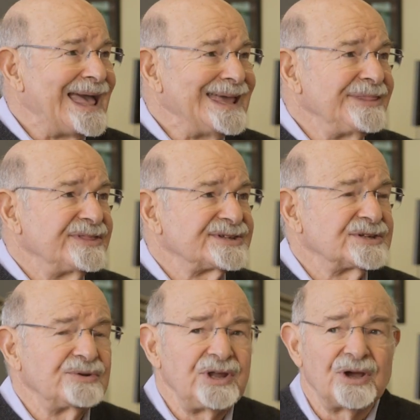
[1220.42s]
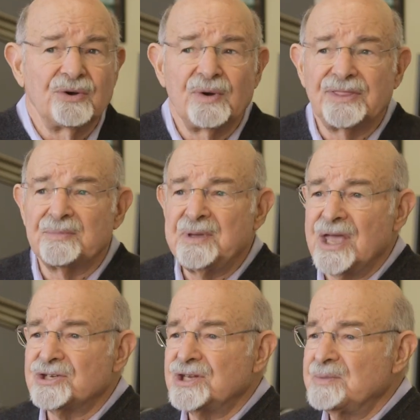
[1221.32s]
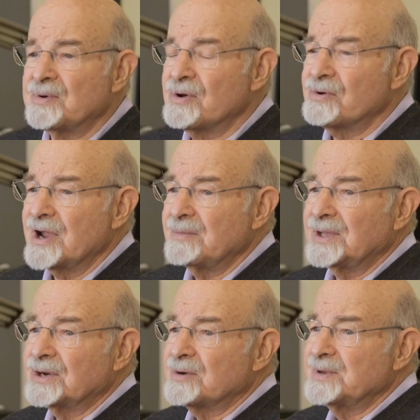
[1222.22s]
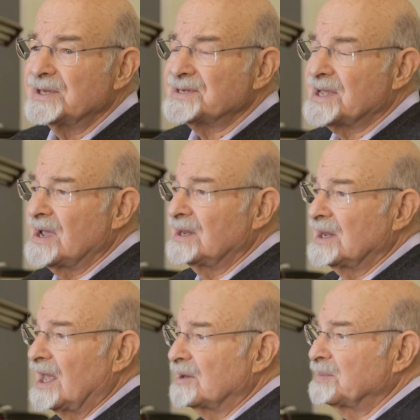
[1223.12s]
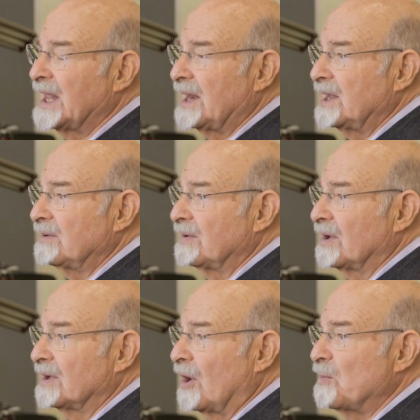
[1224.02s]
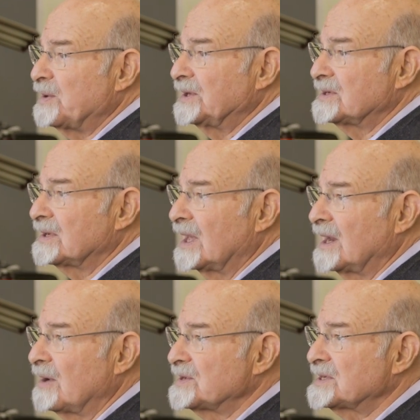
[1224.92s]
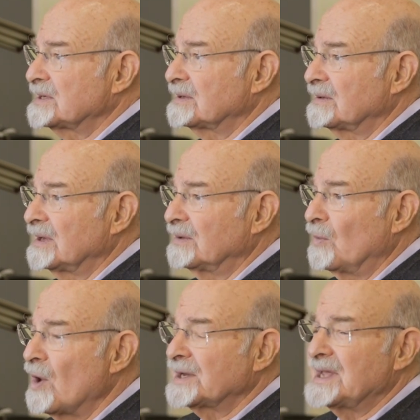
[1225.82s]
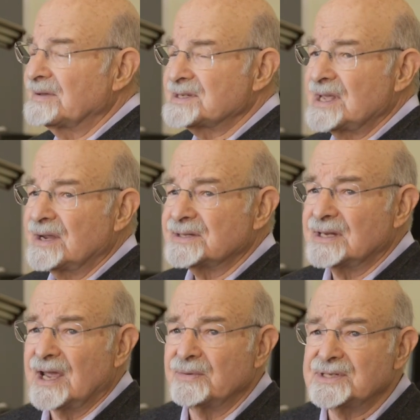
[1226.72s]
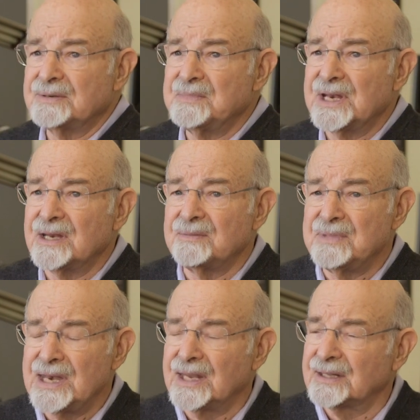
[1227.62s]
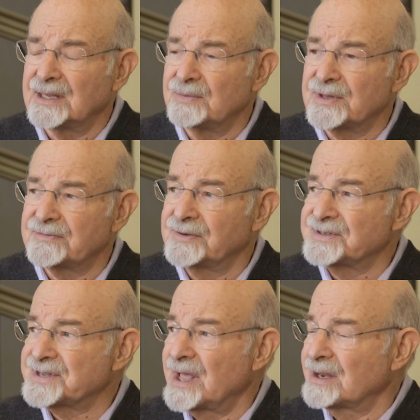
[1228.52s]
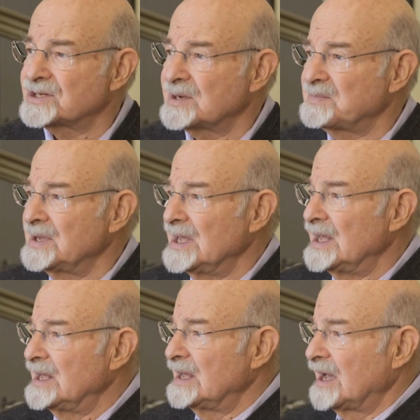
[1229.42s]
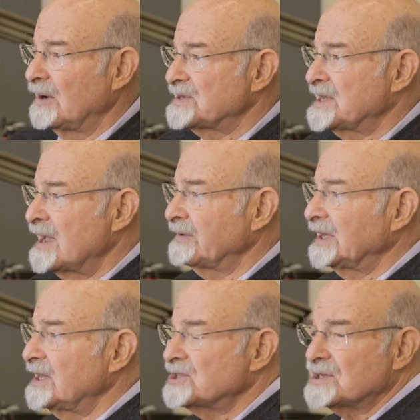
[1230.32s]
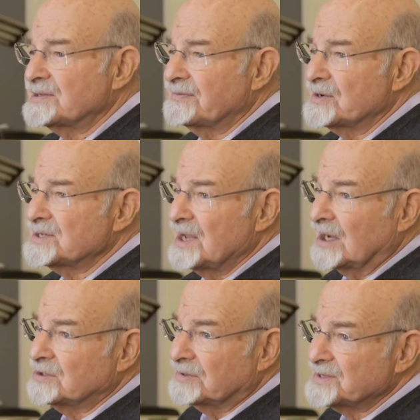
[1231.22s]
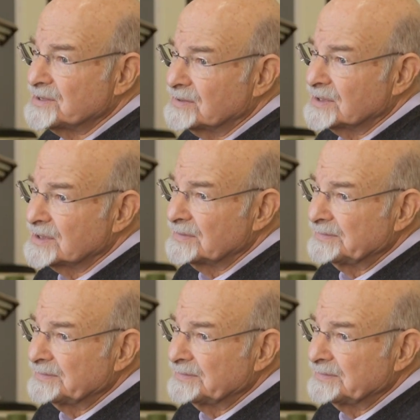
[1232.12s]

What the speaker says: in the studio when the PhD program in urban design and planning opened, and I walked downstairs and I was admitted immediately with a full scholarship. I was Kevin Lynch's first doctoral student.